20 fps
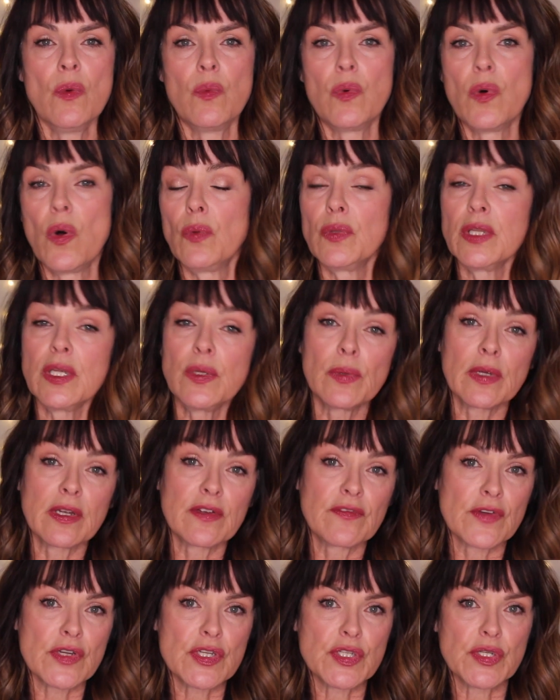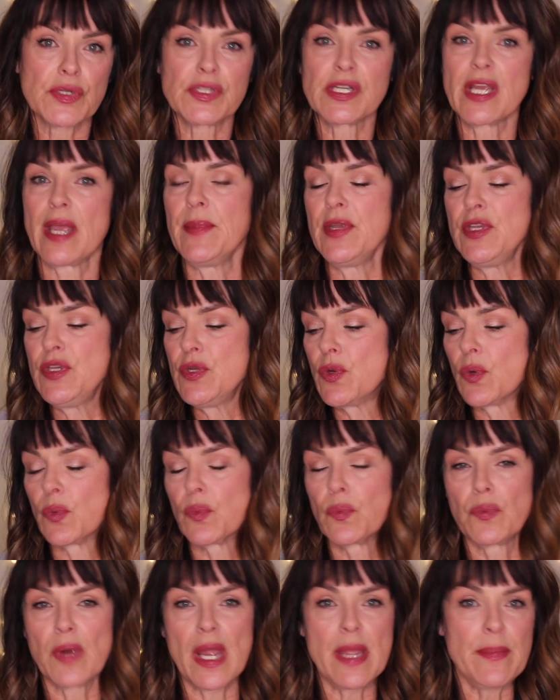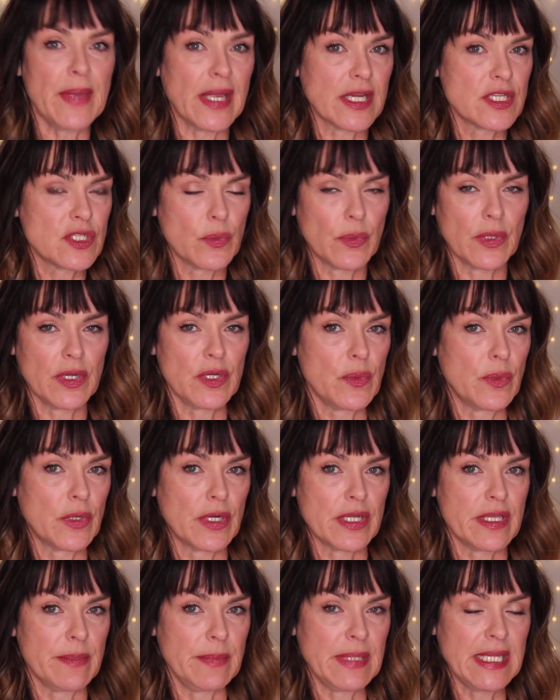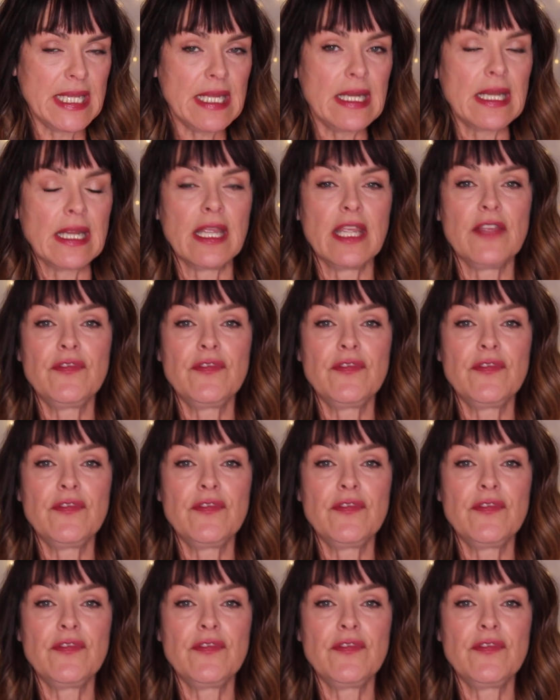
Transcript: will only work for a short time and you go right back to where you were at the beginning.